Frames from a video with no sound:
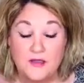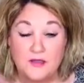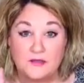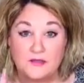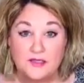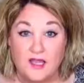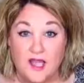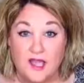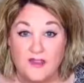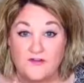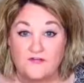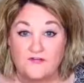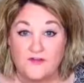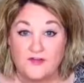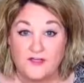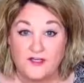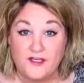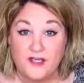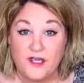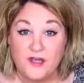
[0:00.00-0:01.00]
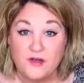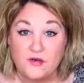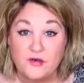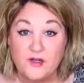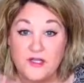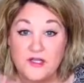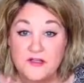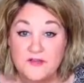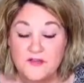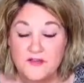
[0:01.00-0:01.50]
live
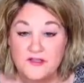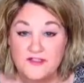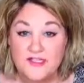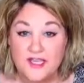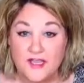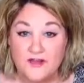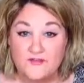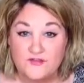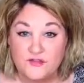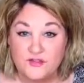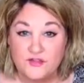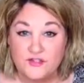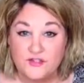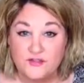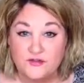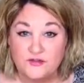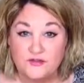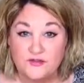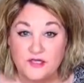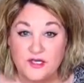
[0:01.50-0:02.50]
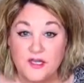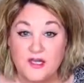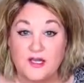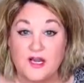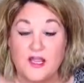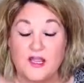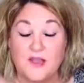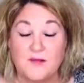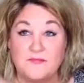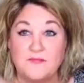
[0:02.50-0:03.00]
video this afternoon, and
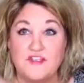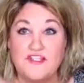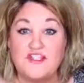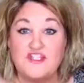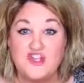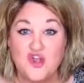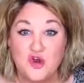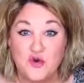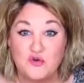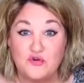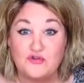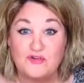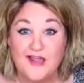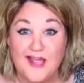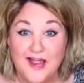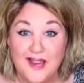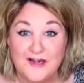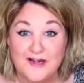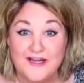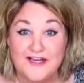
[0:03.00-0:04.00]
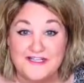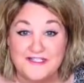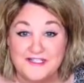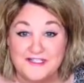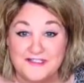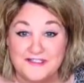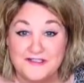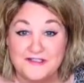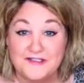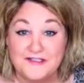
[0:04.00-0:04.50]
I am so glad I
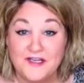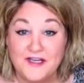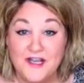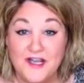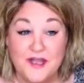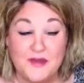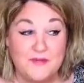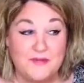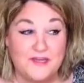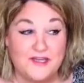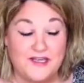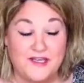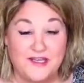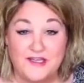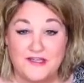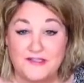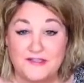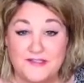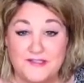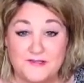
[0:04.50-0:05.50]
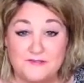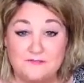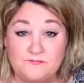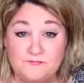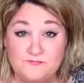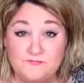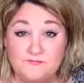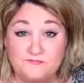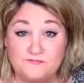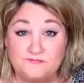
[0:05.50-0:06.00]
didn't, because
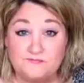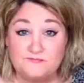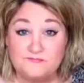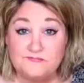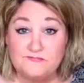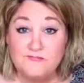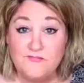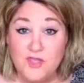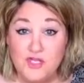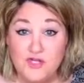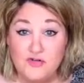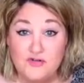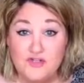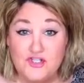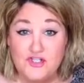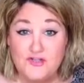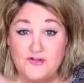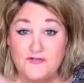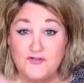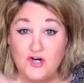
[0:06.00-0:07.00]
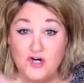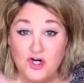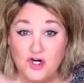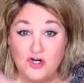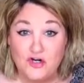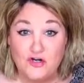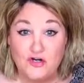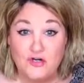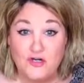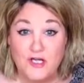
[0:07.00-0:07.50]
you should have
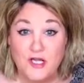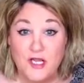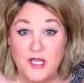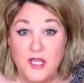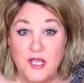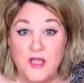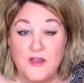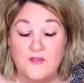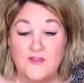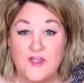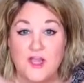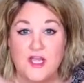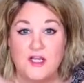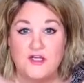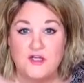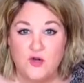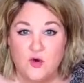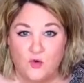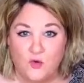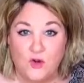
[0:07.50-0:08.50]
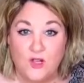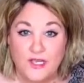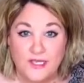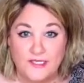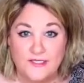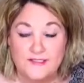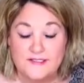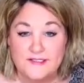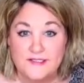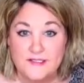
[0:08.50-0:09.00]
heard the
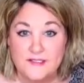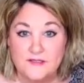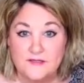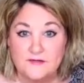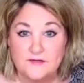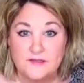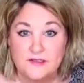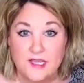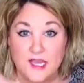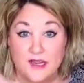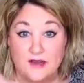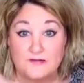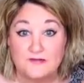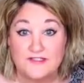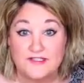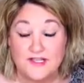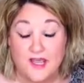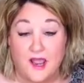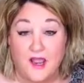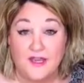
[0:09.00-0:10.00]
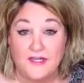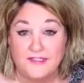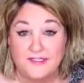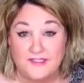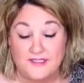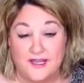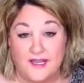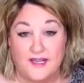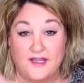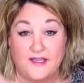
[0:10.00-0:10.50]
noise outside
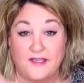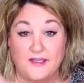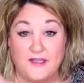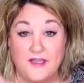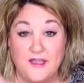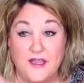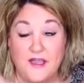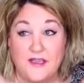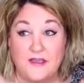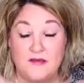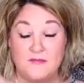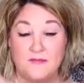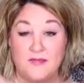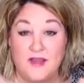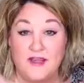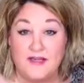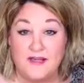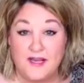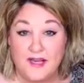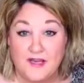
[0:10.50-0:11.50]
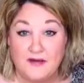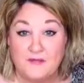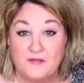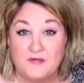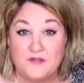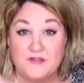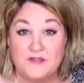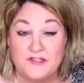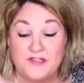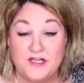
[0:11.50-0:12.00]
today. My
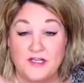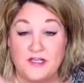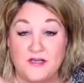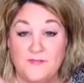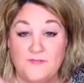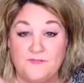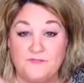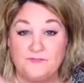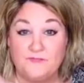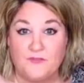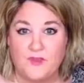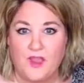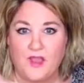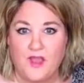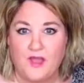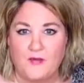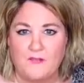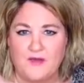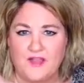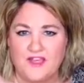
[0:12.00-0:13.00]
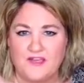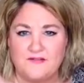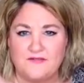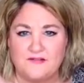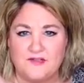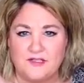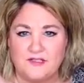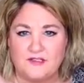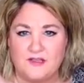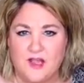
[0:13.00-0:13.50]
neighbors I
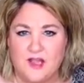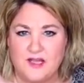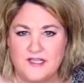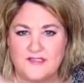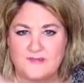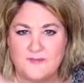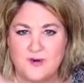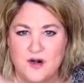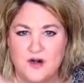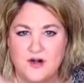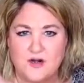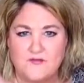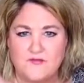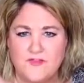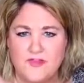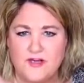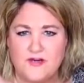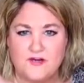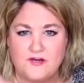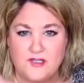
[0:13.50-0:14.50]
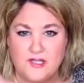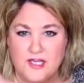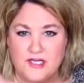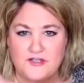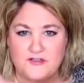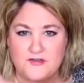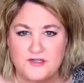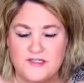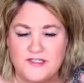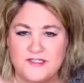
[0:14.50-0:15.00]
lost part of their
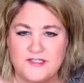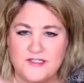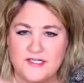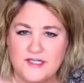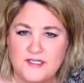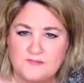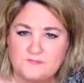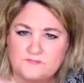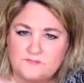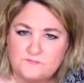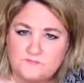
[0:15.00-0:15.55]
electricity,